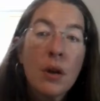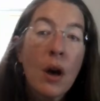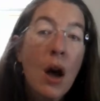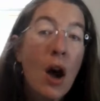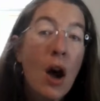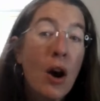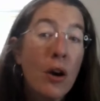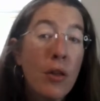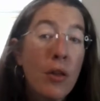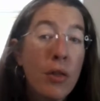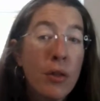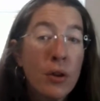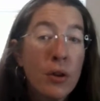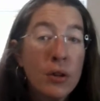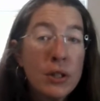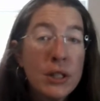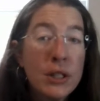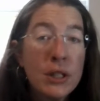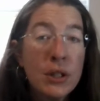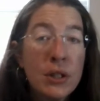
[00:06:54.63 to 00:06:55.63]
Our third
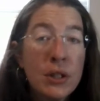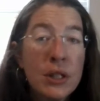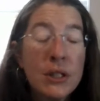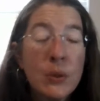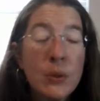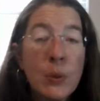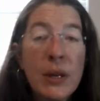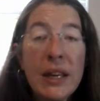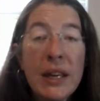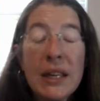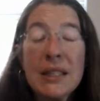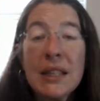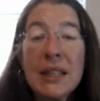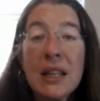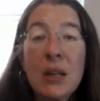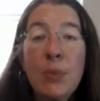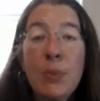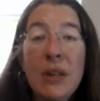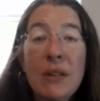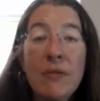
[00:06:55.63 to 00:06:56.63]
dinner this week is going
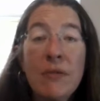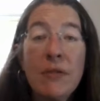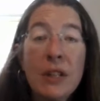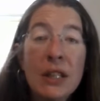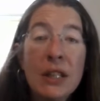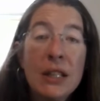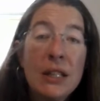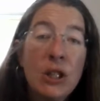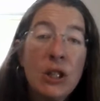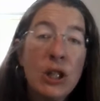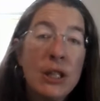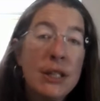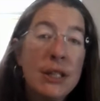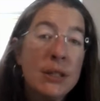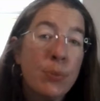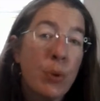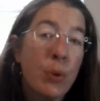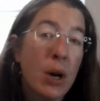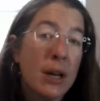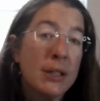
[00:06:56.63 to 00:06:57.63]
to be Philly cheese
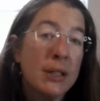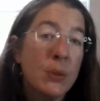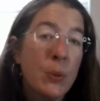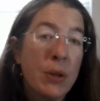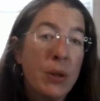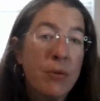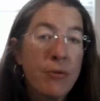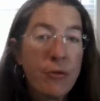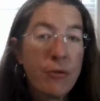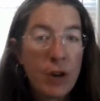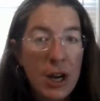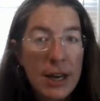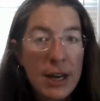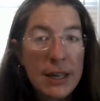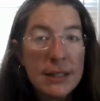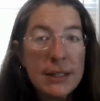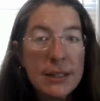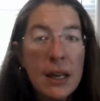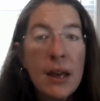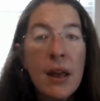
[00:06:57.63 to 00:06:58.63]
brats with
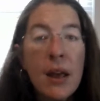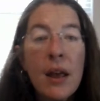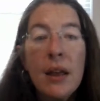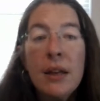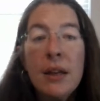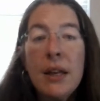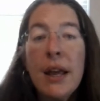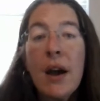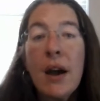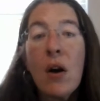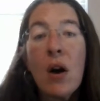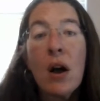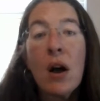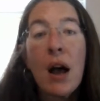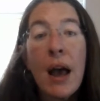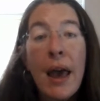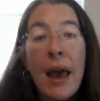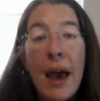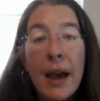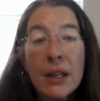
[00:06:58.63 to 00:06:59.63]
fries. Now,
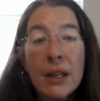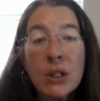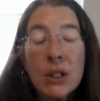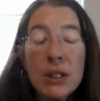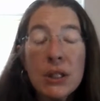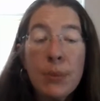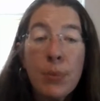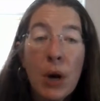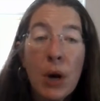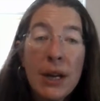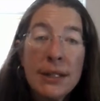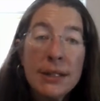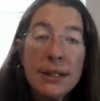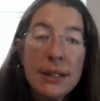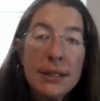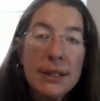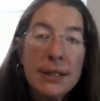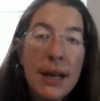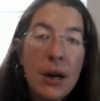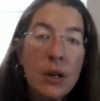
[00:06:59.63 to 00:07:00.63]
I actually priced
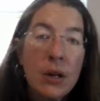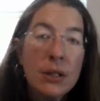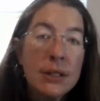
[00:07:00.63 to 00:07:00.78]
this out